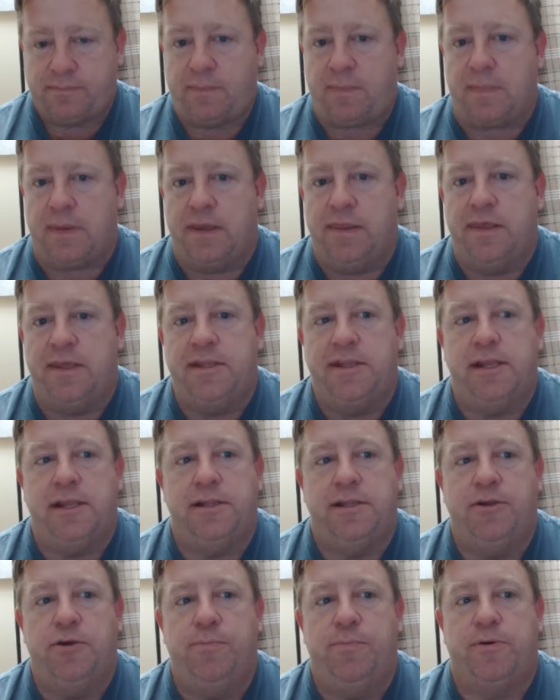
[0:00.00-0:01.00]
this
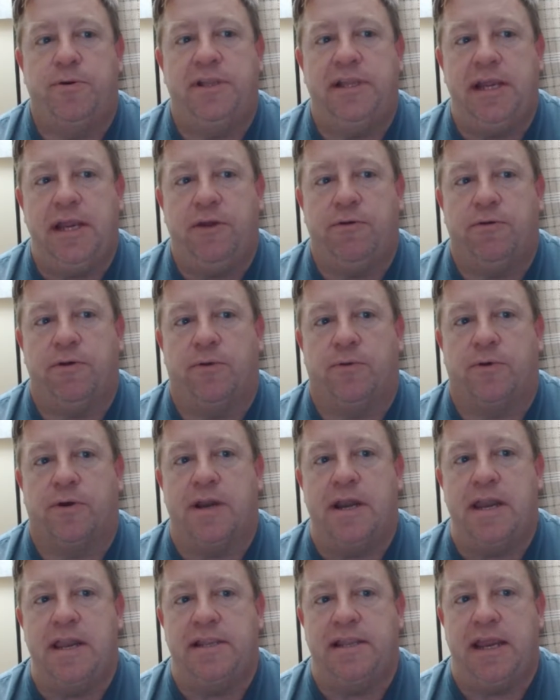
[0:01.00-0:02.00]
super secret
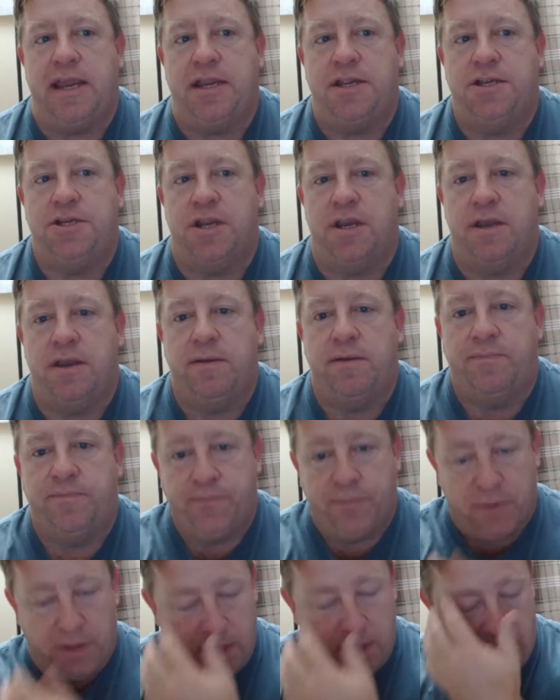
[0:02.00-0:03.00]
organization
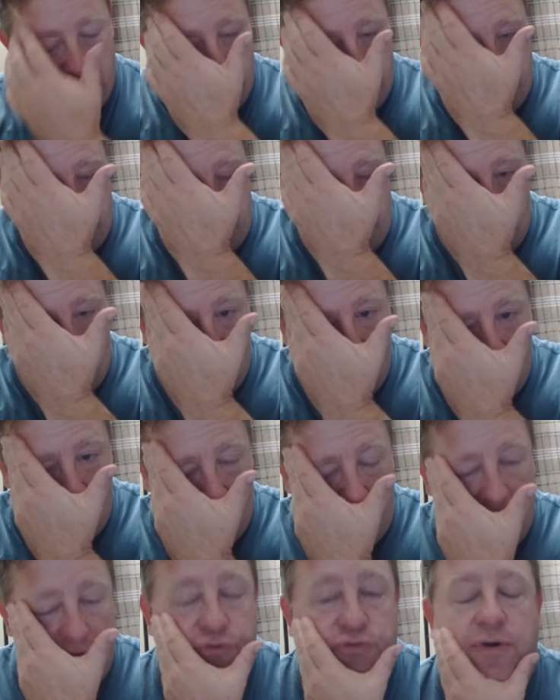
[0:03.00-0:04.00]

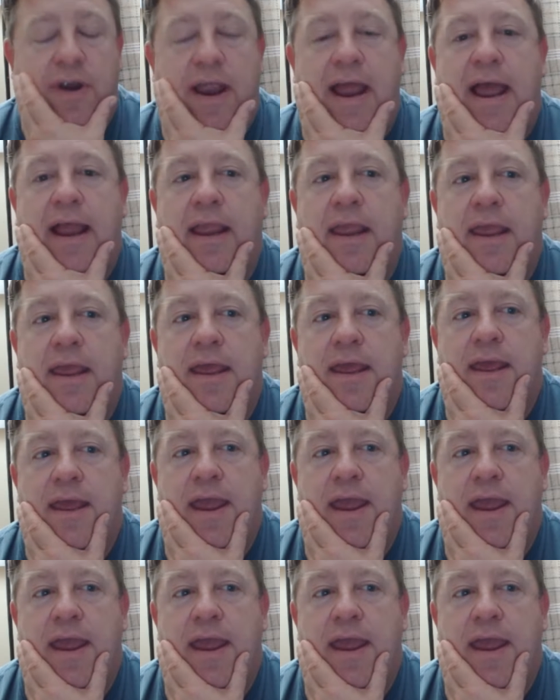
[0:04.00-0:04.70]
to track